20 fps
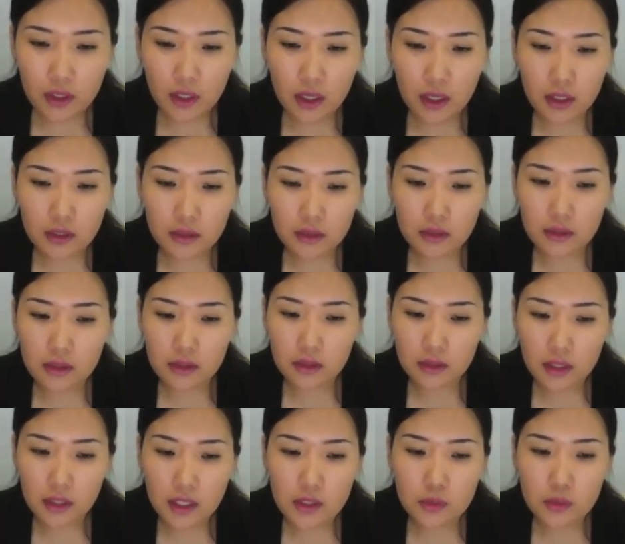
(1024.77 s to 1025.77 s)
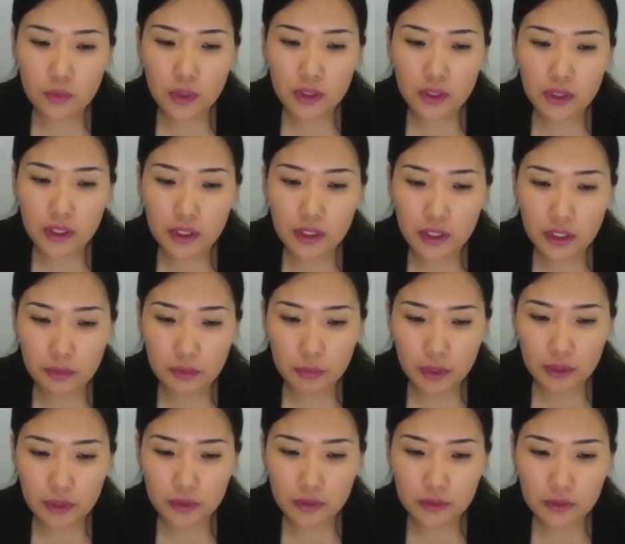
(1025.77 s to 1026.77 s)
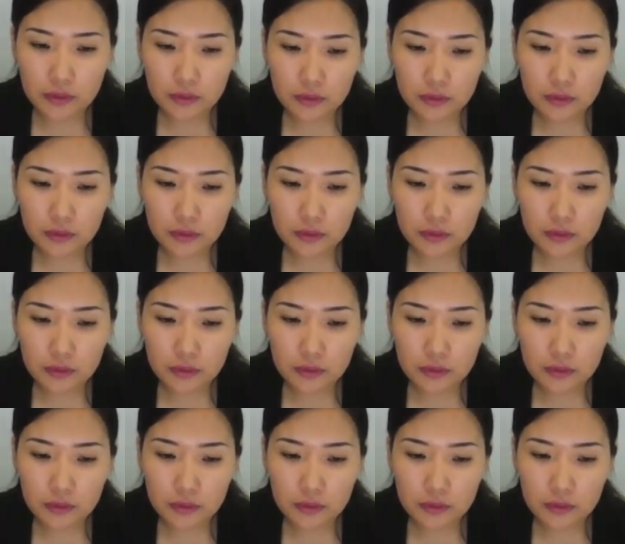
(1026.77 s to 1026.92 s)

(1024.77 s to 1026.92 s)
and the last one increment.